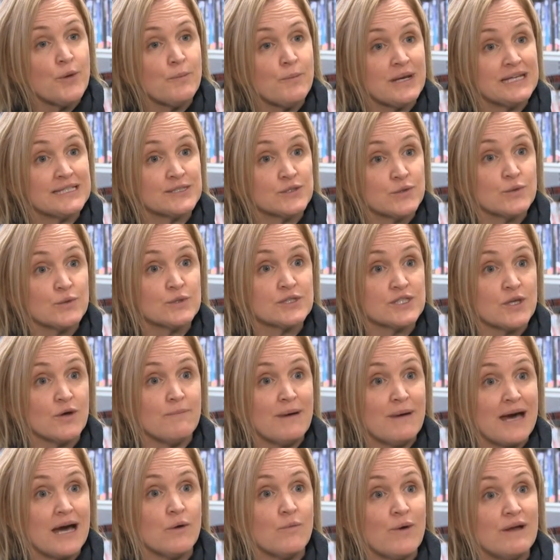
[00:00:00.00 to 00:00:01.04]
but it's also
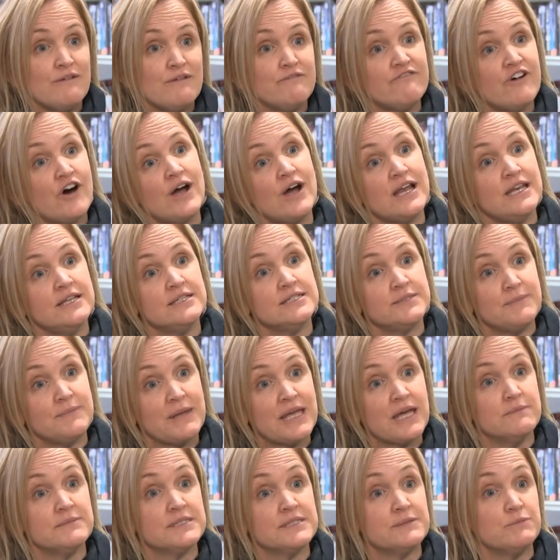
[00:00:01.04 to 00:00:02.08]
about when violence
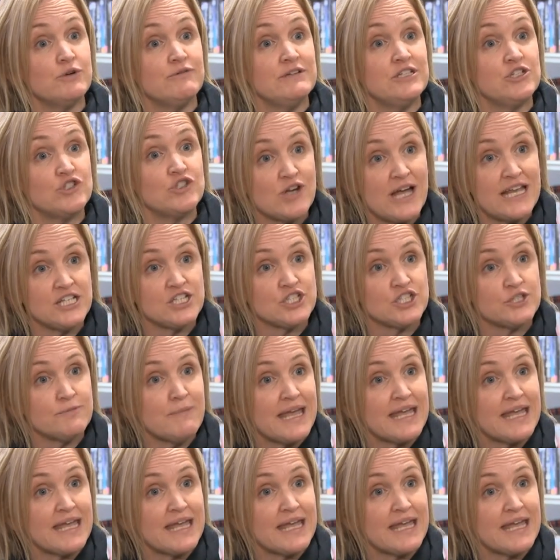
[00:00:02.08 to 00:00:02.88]
becomes more entrenched,